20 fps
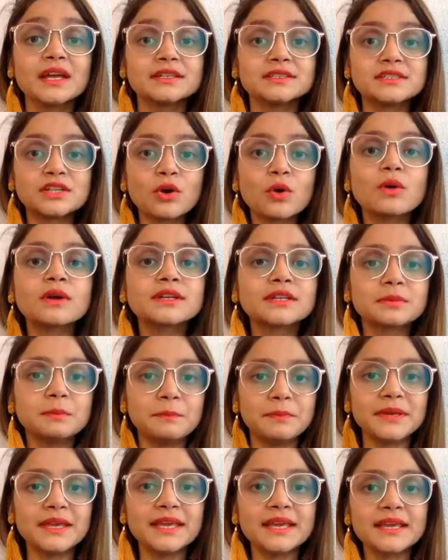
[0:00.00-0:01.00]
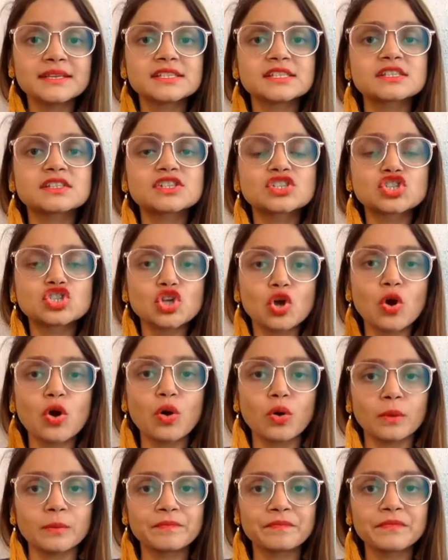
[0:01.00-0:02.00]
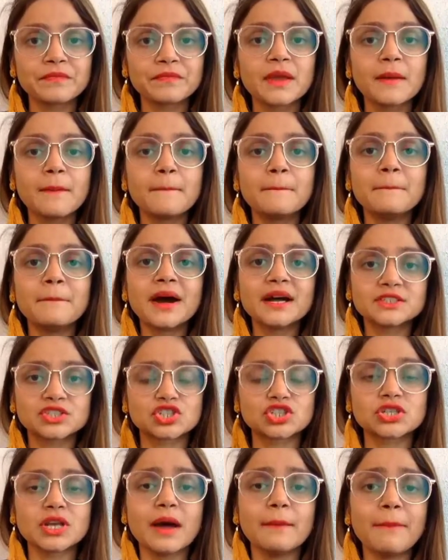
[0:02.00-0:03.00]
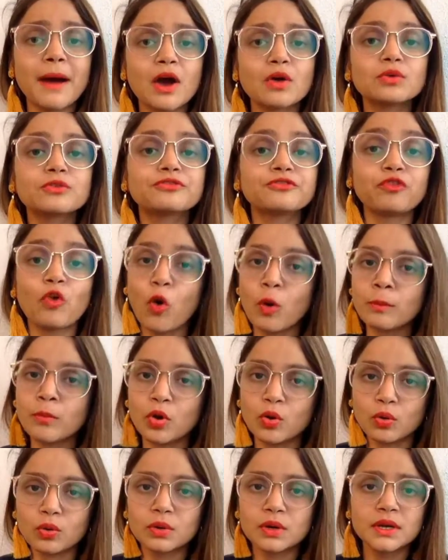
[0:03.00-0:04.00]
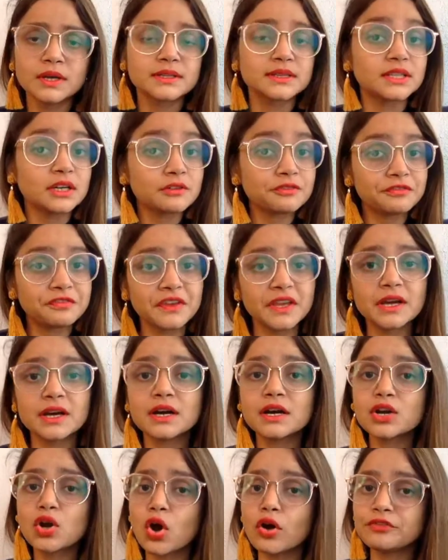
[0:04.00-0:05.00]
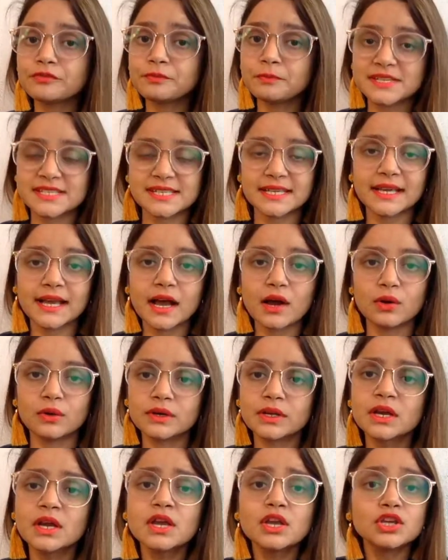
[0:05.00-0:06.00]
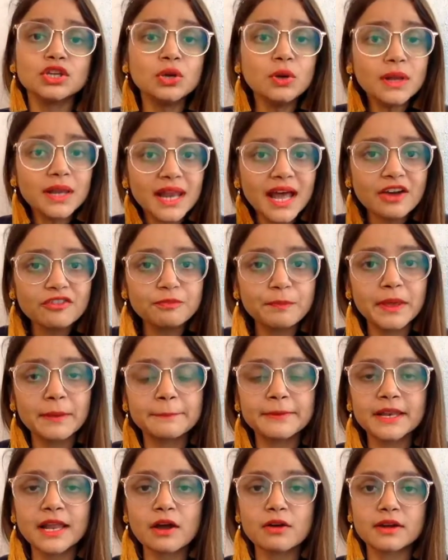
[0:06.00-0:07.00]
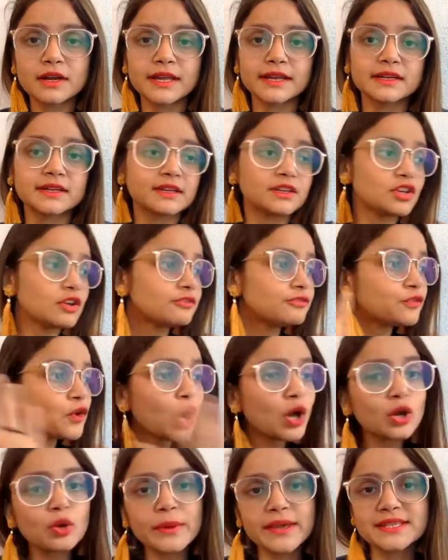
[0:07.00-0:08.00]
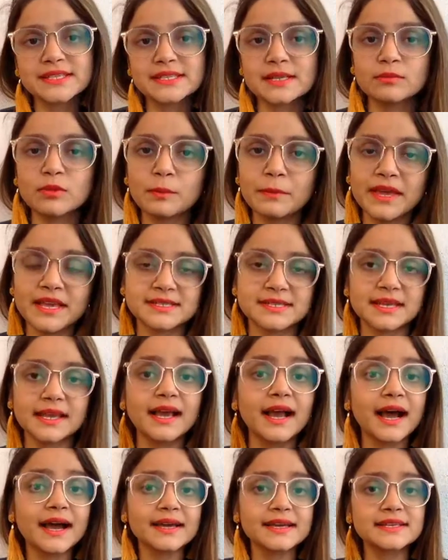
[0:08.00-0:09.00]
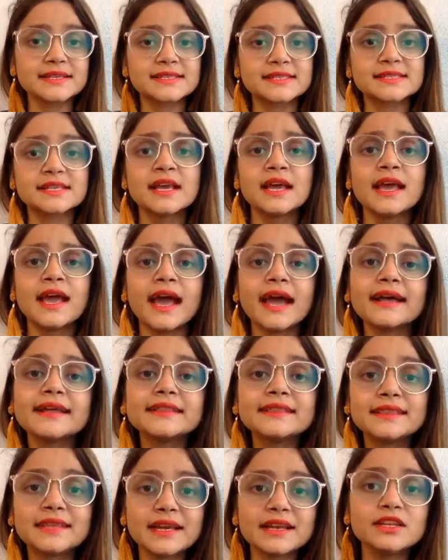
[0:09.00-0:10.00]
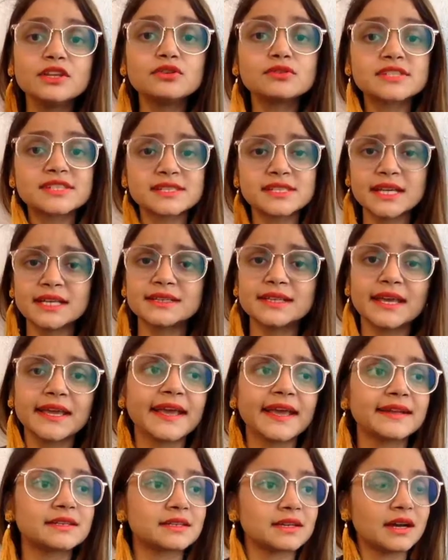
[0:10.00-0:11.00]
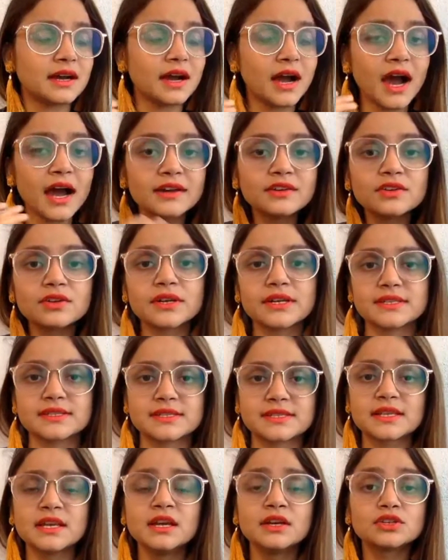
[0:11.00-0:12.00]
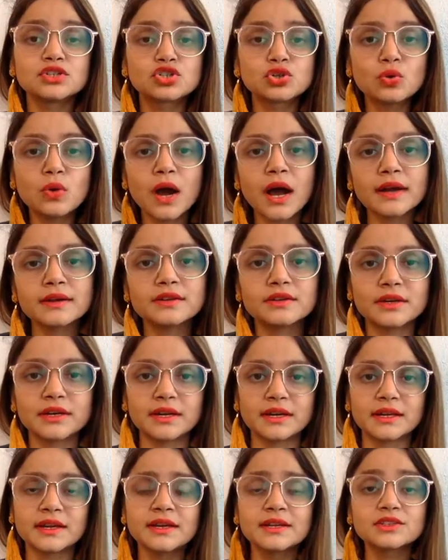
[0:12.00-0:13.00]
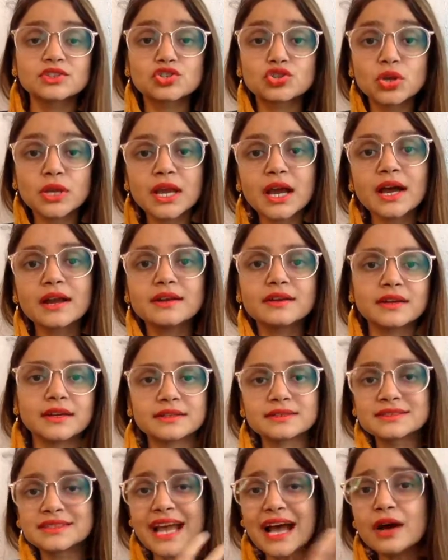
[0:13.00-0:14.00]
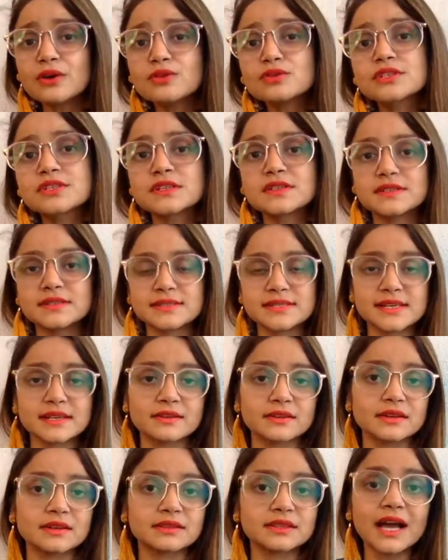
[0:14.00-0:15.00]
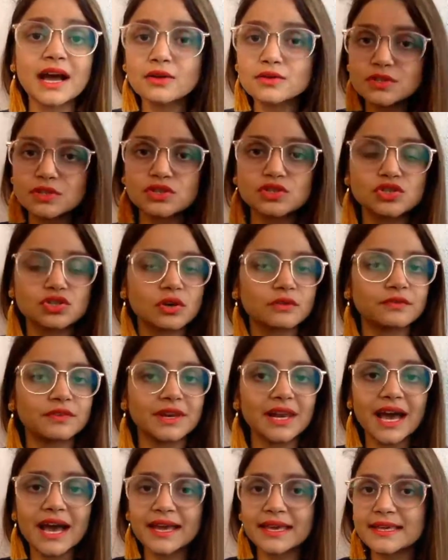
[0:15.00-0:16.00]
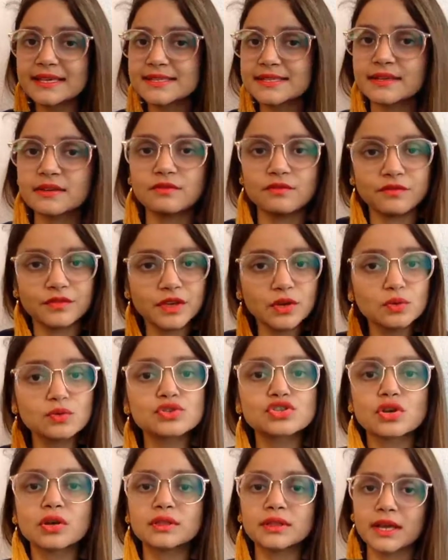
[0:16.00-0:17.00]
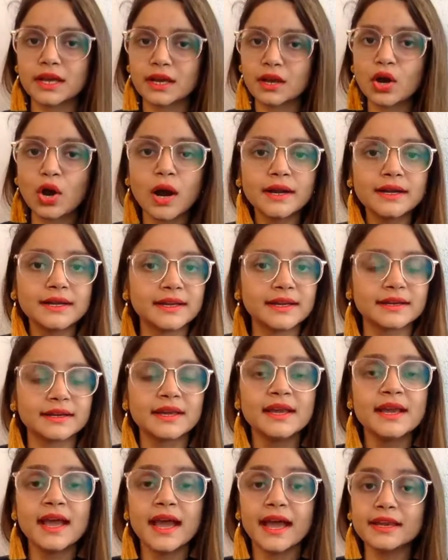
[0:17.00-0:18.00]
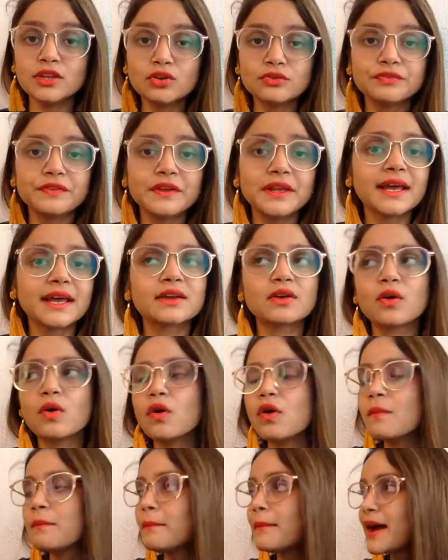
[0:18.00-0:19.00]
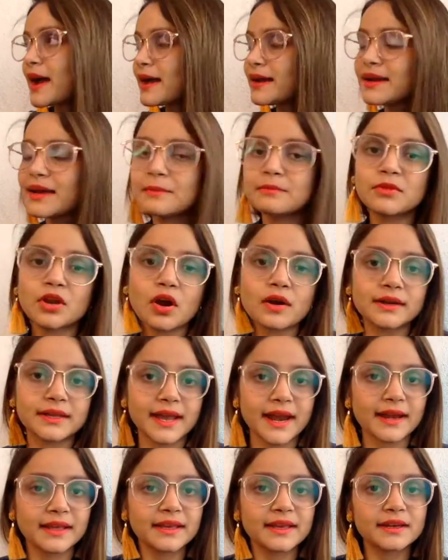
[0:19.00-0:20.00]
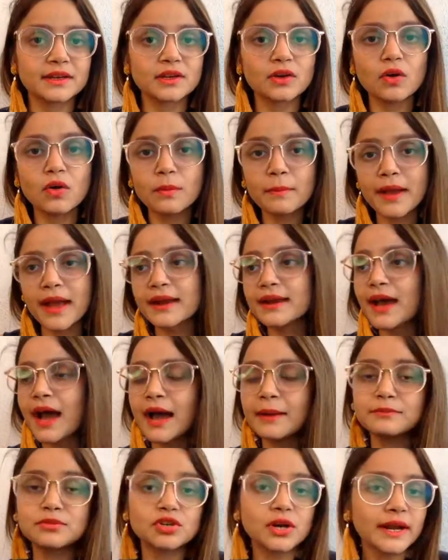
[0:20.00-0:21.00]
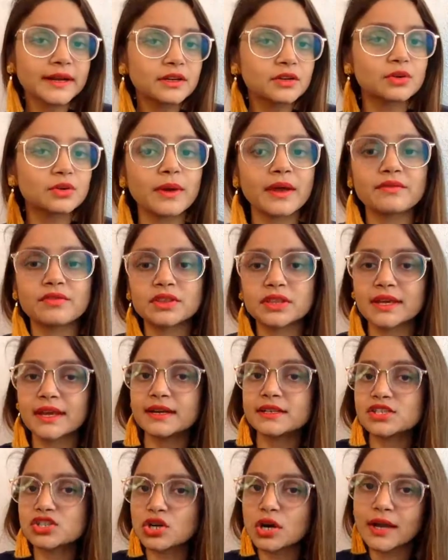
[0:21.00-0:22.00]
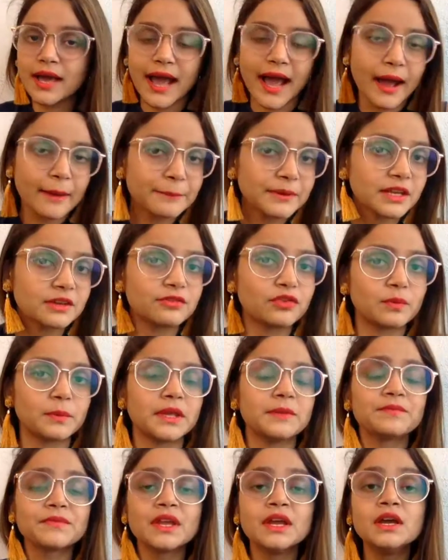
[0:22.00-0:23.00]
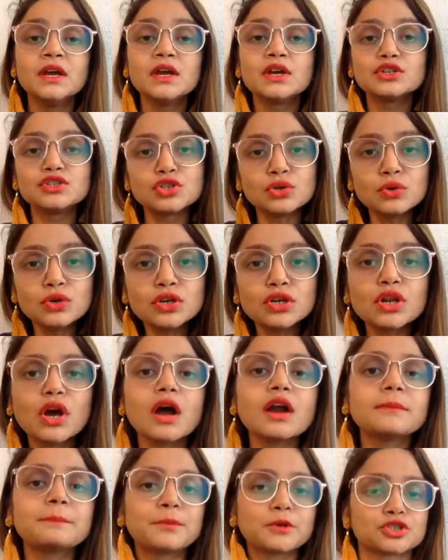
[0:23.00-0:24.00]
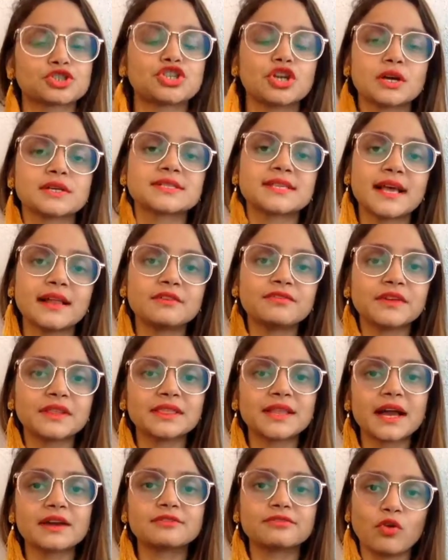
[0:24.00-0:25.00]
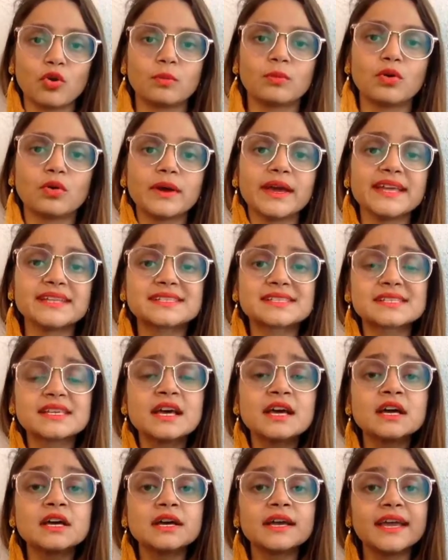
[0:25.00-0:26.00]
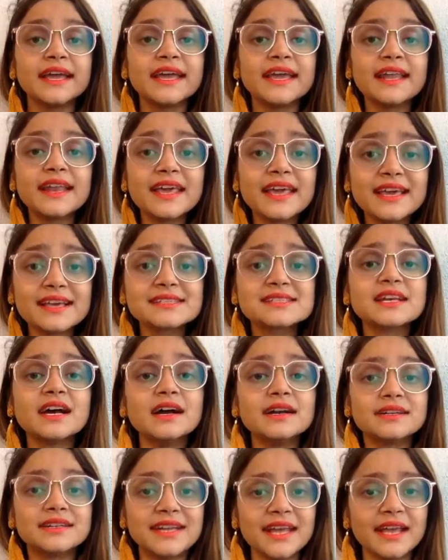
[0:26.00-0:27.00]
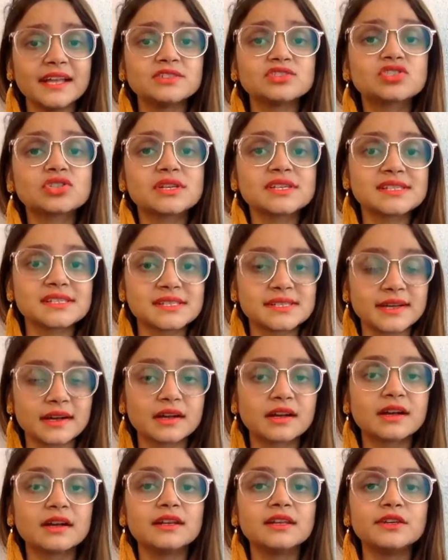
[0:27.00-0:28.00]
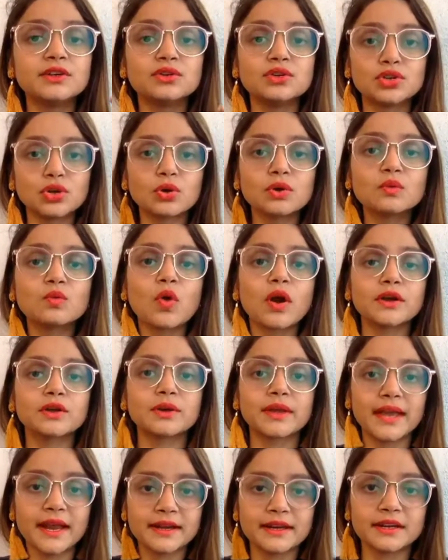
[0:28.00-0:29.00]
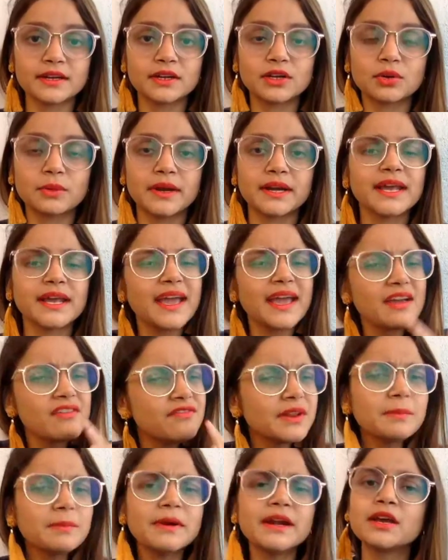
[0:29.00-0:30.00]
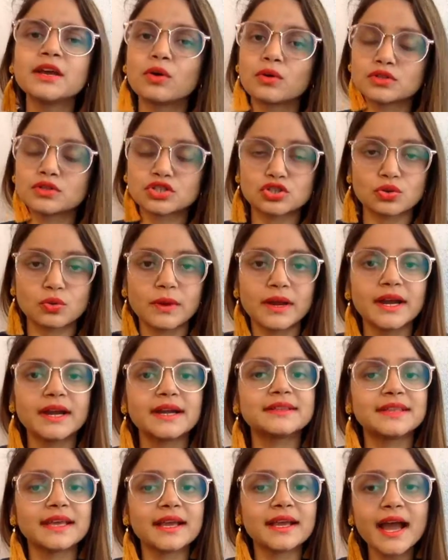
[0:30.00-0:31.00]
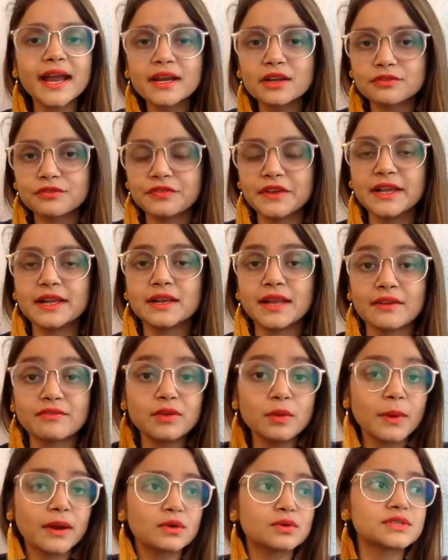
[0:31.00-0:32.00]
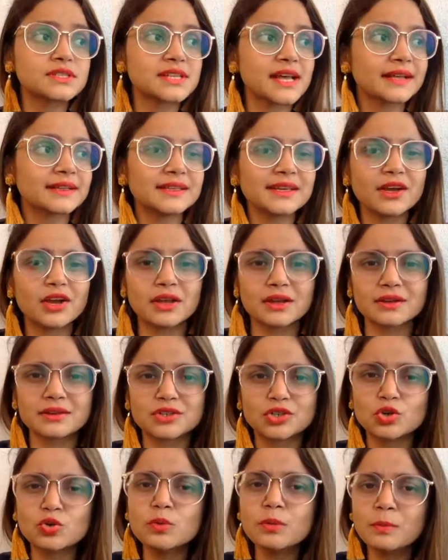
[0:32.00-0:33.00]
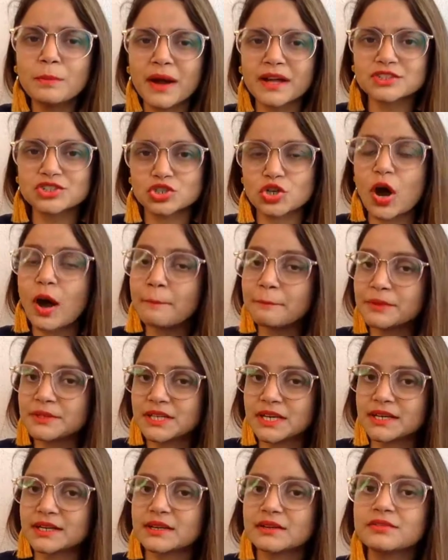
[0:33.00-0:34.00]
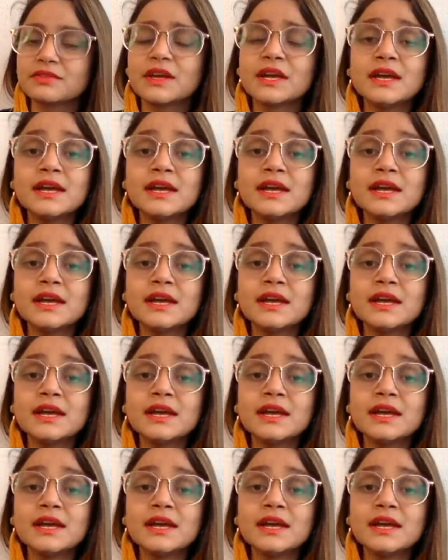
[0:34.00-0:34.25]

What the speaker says: Don't be so much about FOMO, the fear of missing out. You love people out LinkedIn, you're following some amazing guys, and then you see they get hundreds, 200, 300, thousands and thousands of likes and views on their content, and you feel like, oh man, I'm not getting it. Oh man, I'm trying to everything and it's not happening for me. Do not push yourself in that FOMO. It is a dangerous circle. You don't want to get into it. Everybody goes through it. They kind of feel, everyone who's, I think, too much competitive,